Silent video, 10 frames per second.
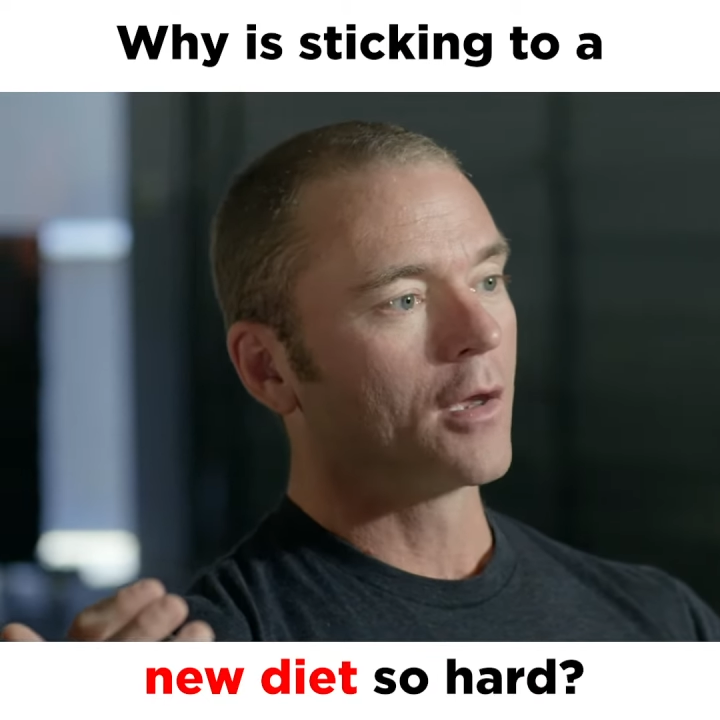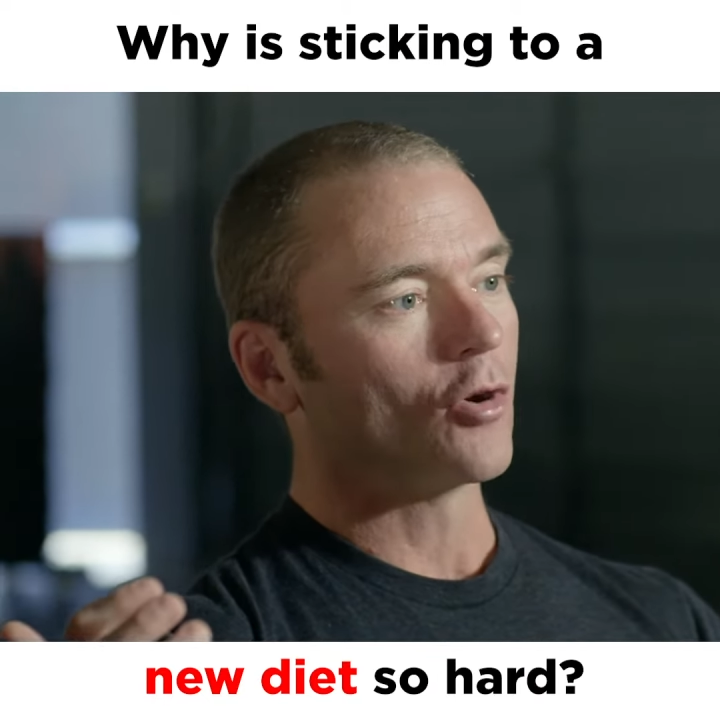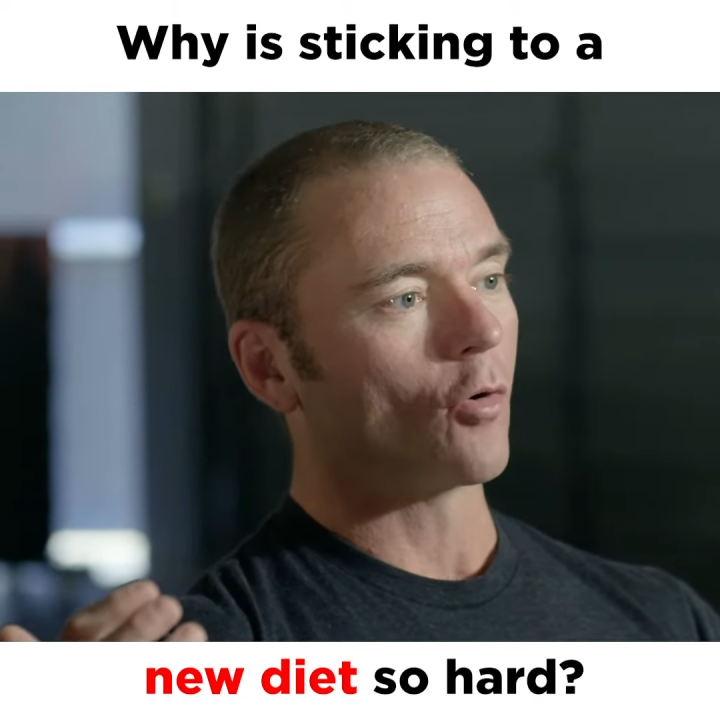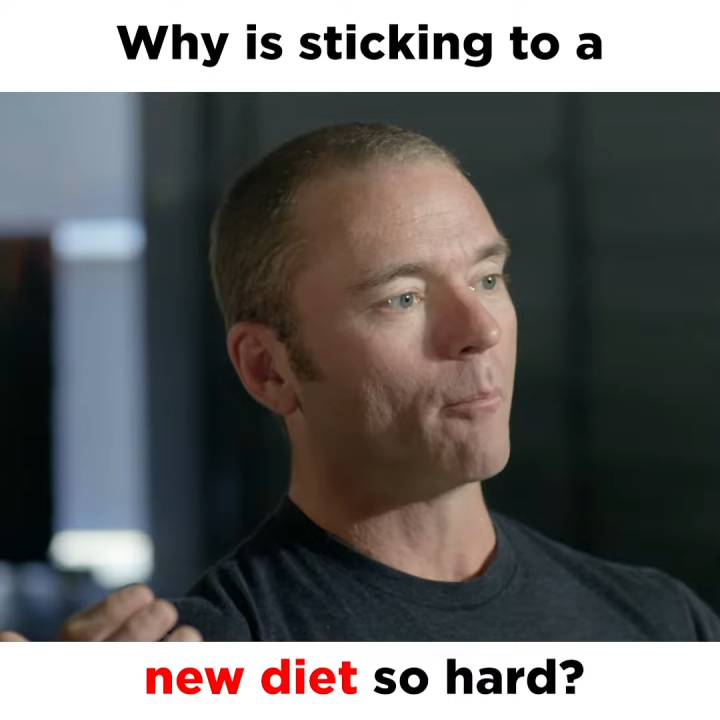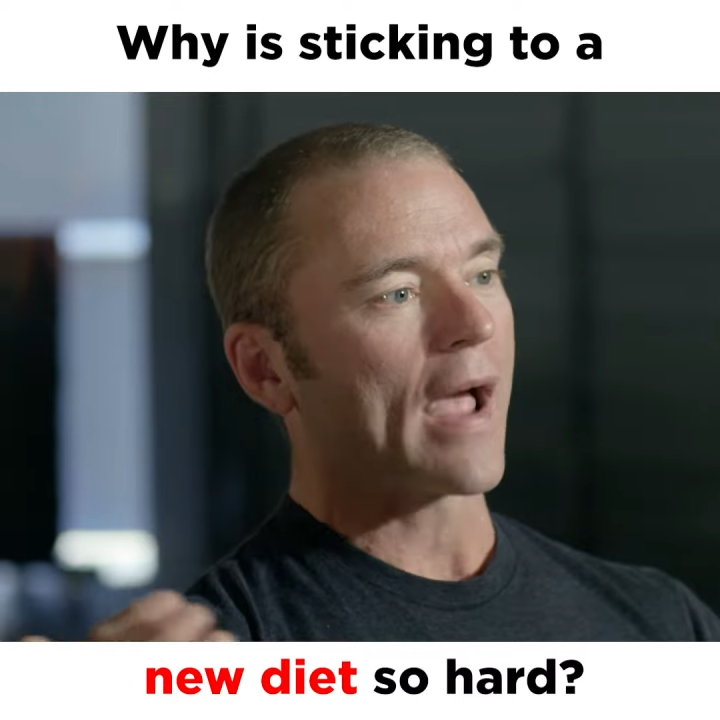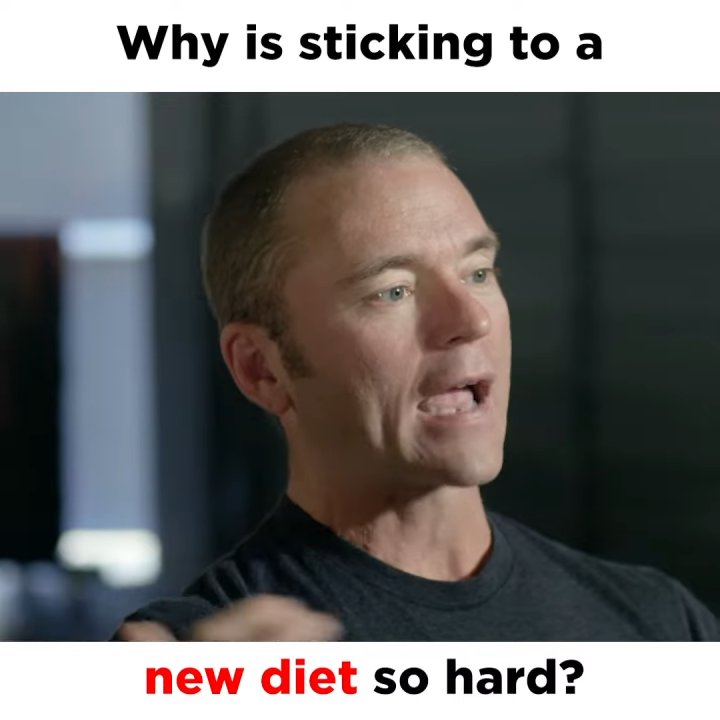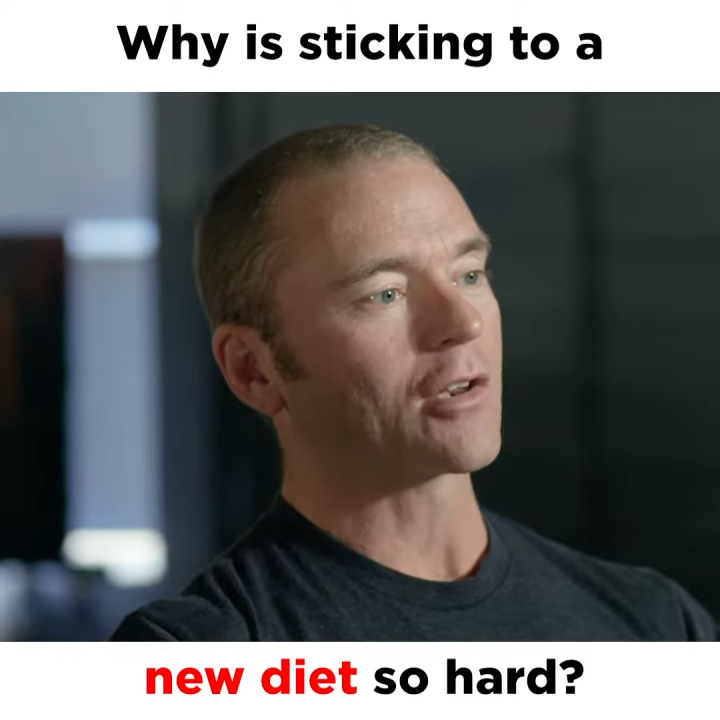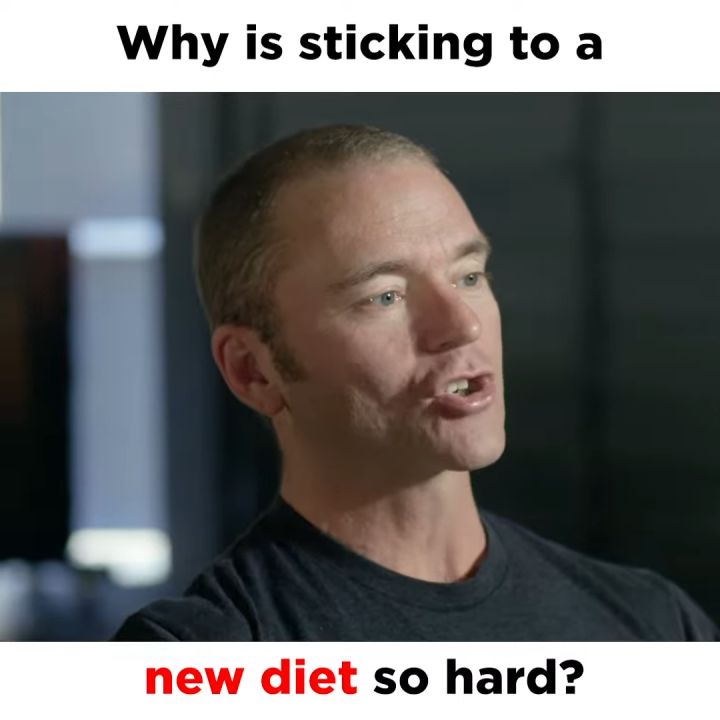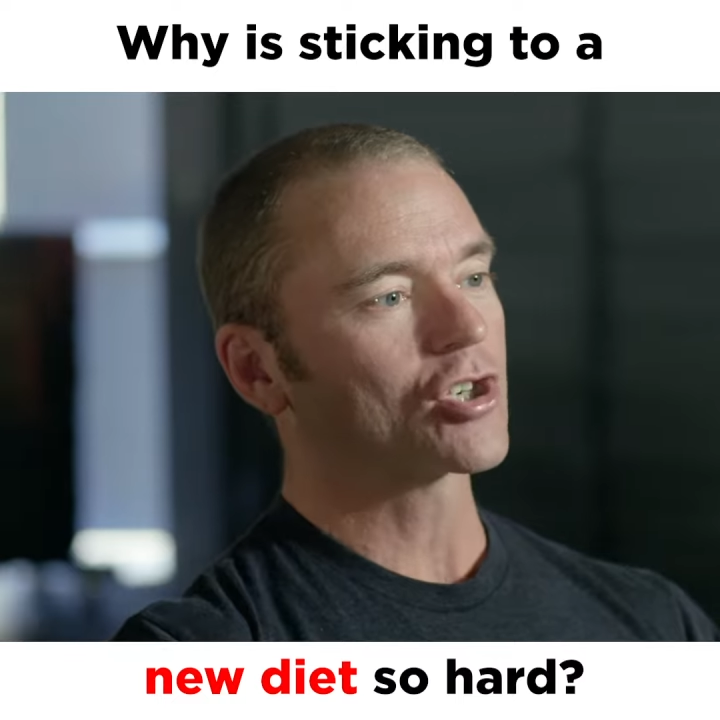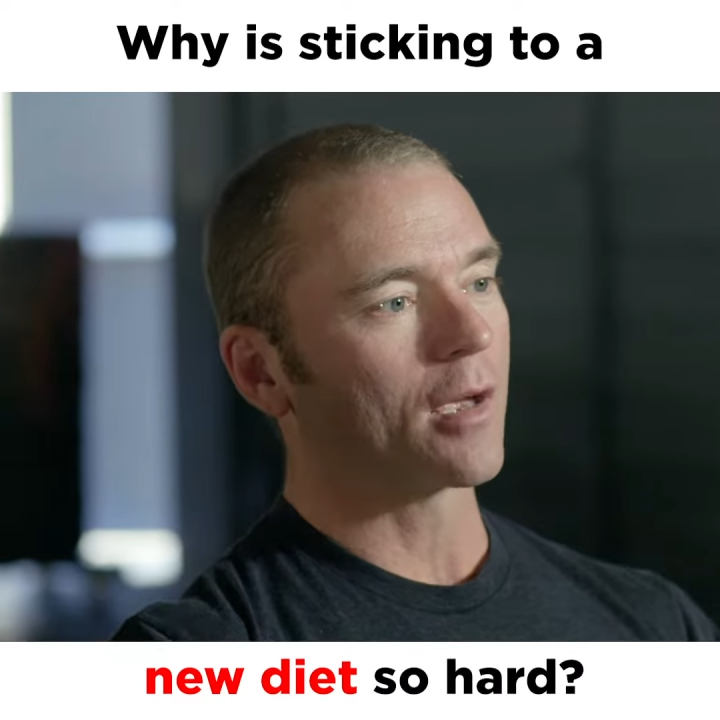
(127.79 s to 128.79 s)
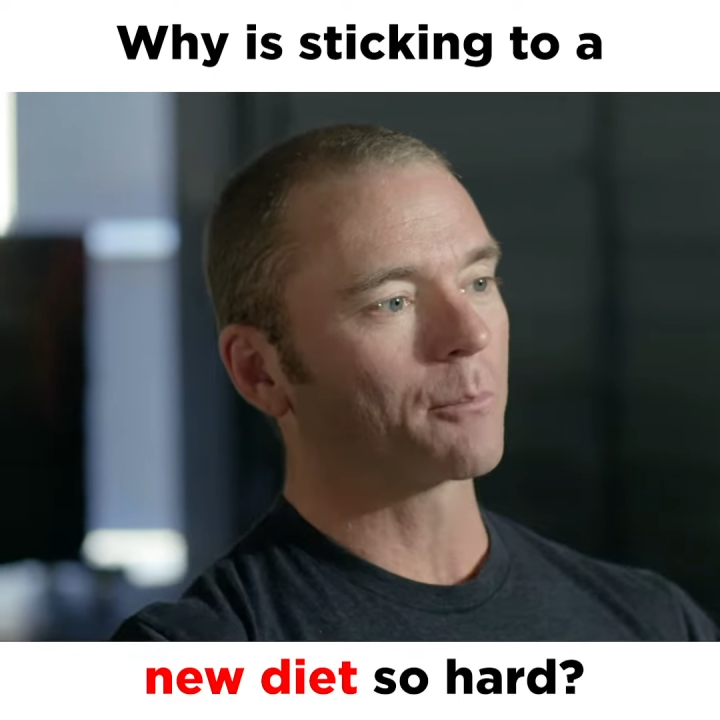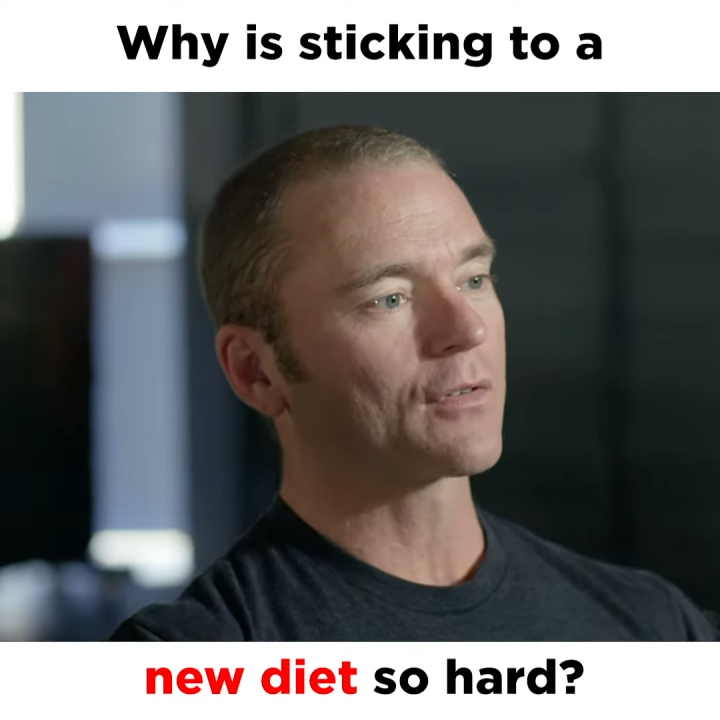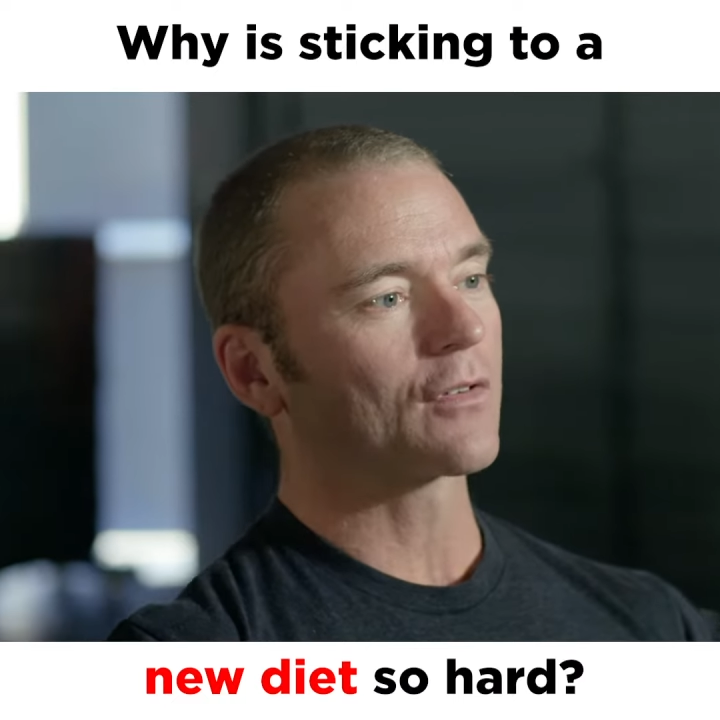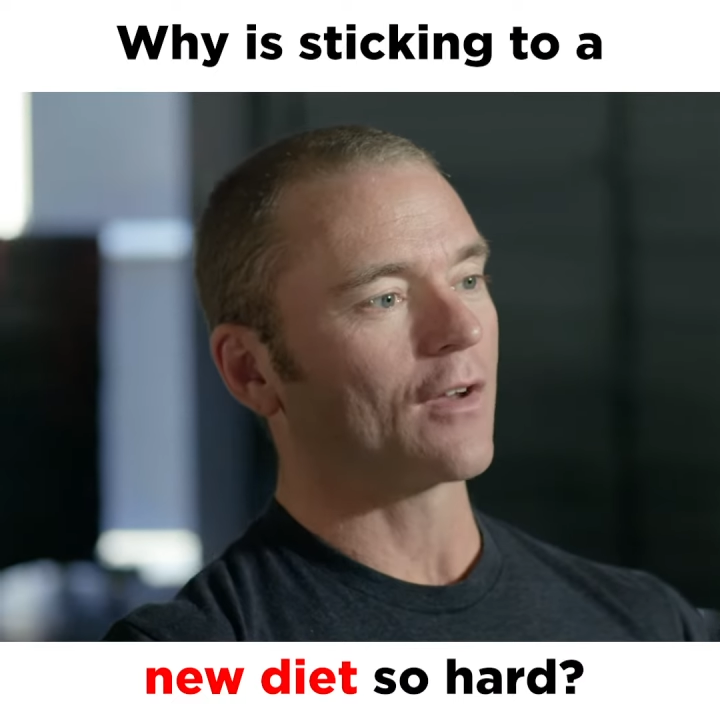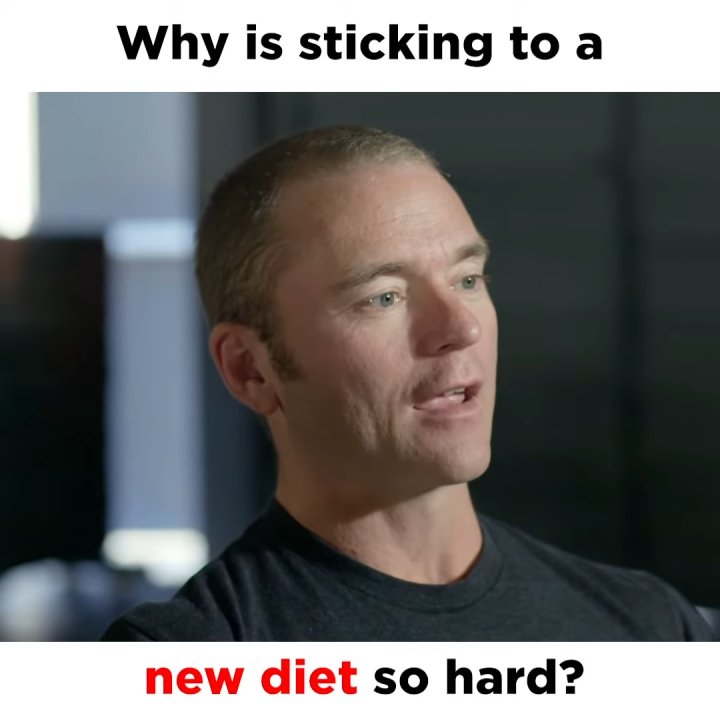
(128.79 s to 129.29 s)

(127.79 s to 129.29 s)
you know a bag of chips